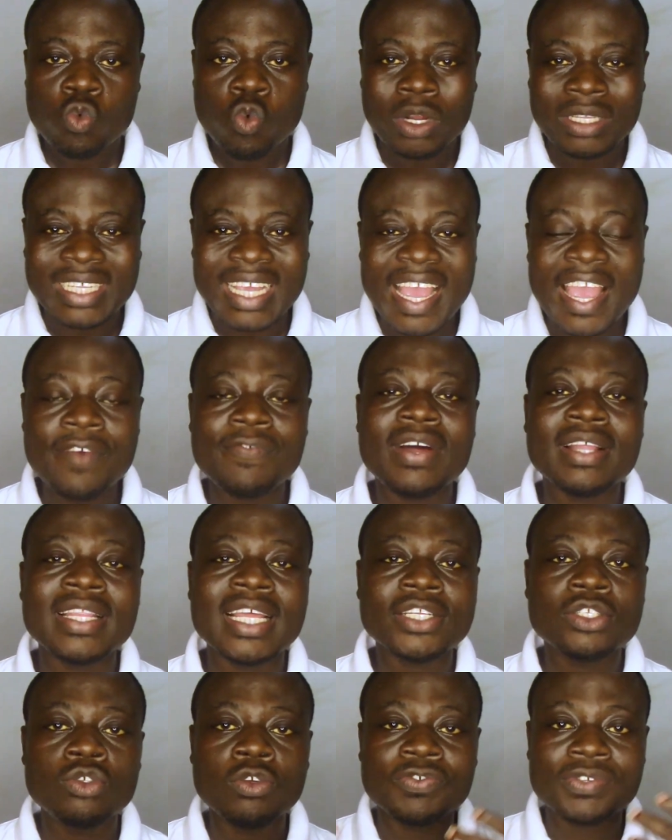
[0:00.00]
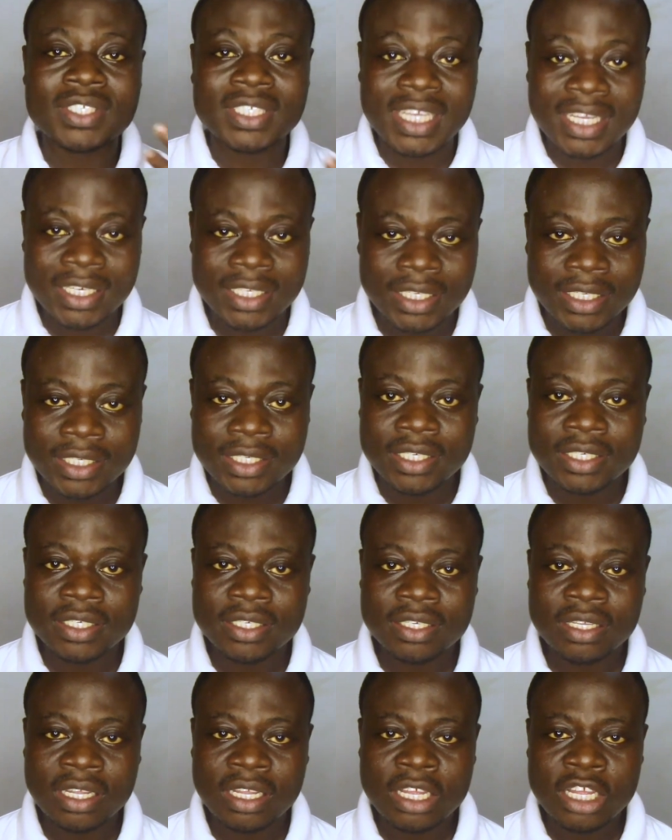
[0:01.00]
whatever that you've studied,
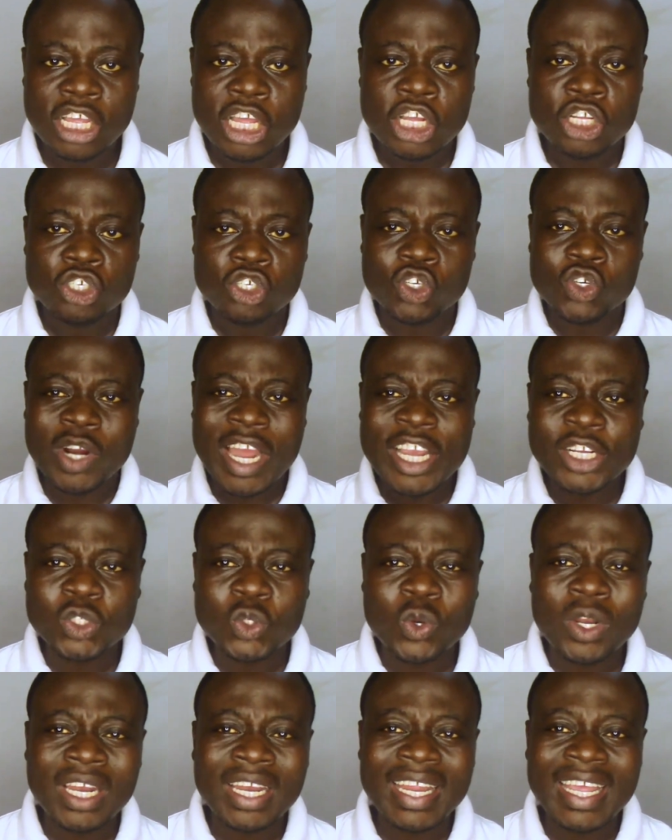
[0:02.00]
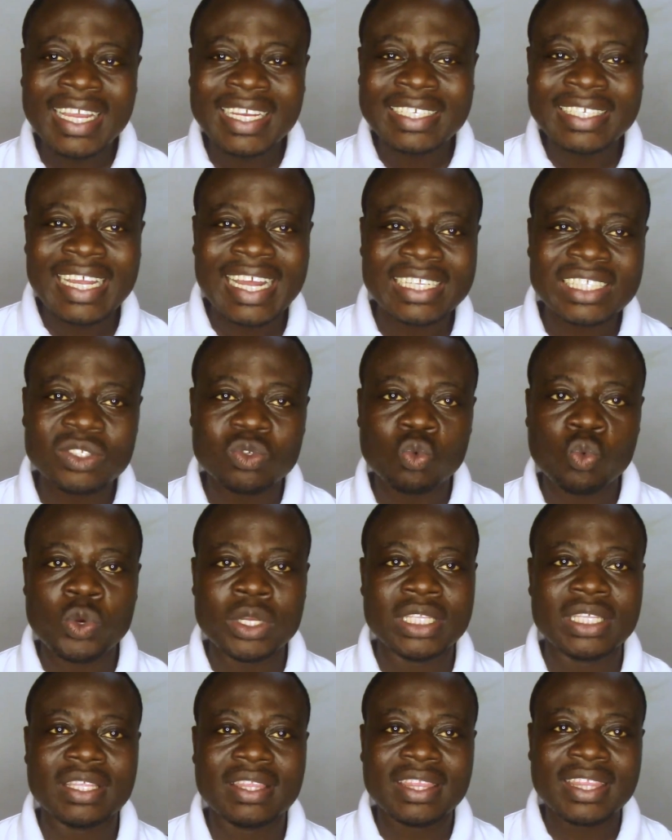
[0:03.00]
try to link that
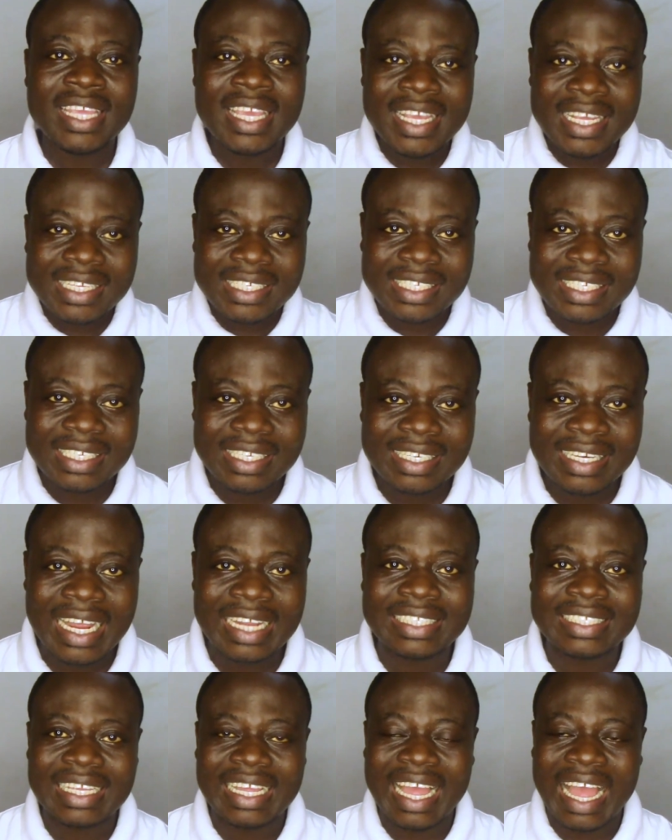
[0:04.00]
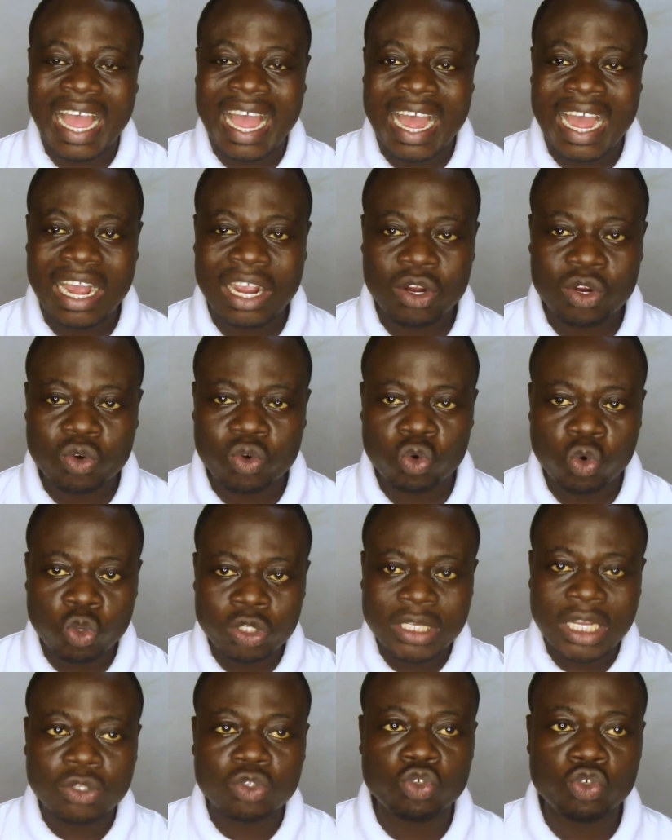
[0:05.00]
with things that are
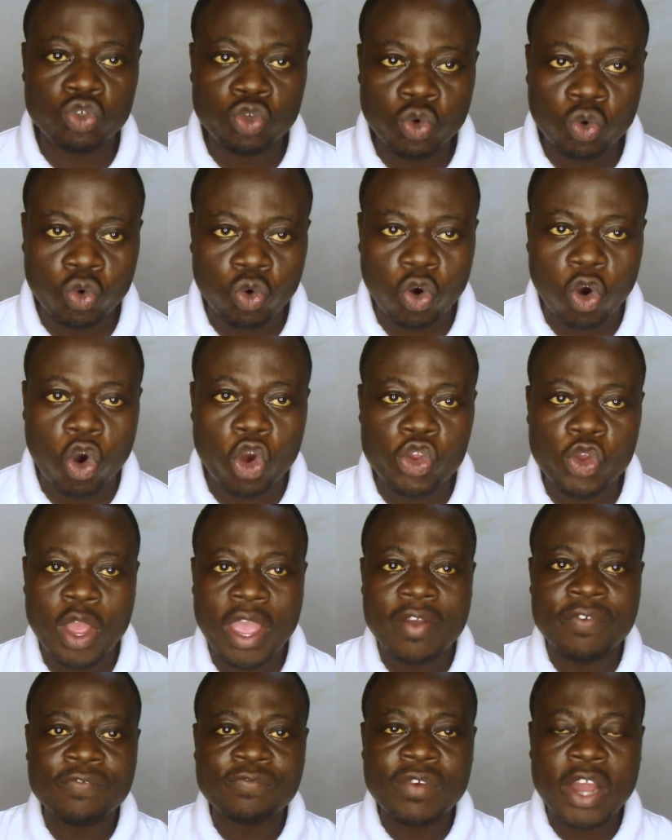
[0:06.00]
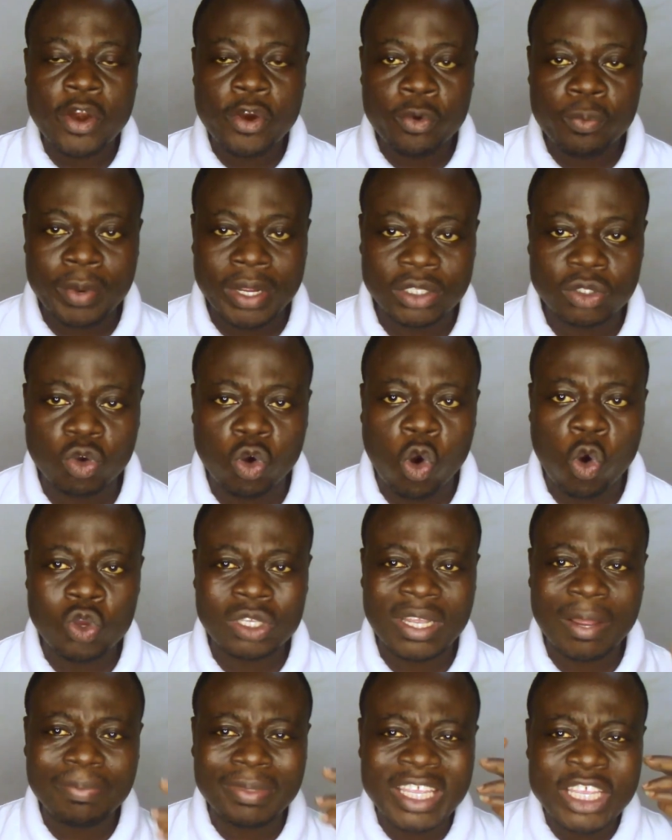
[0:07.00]
closer to you or your environment
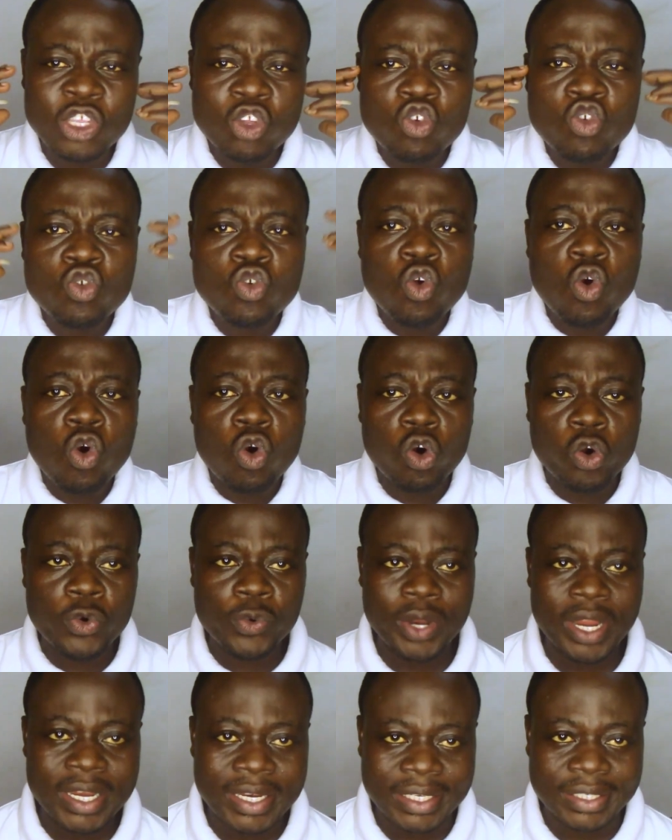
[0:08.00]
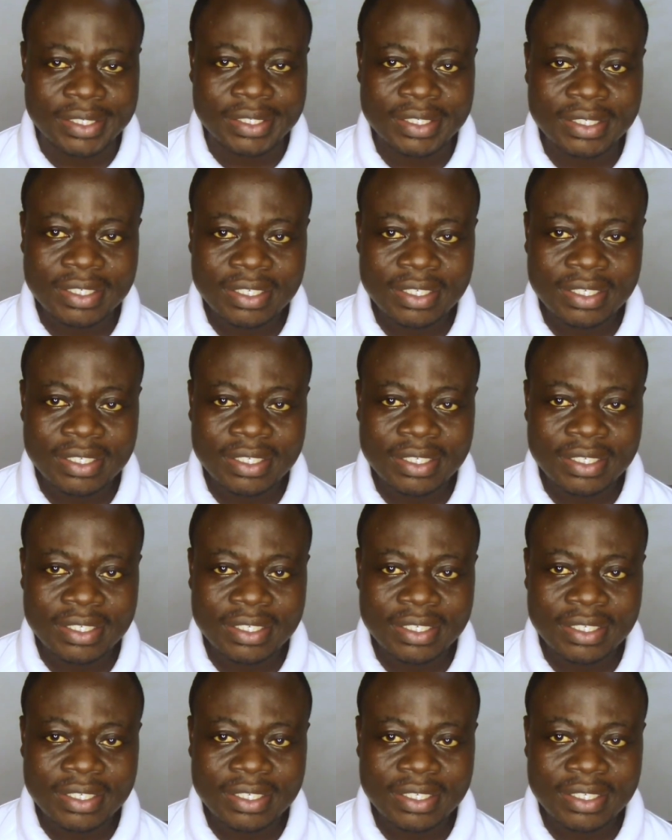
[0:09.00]
or something you know already.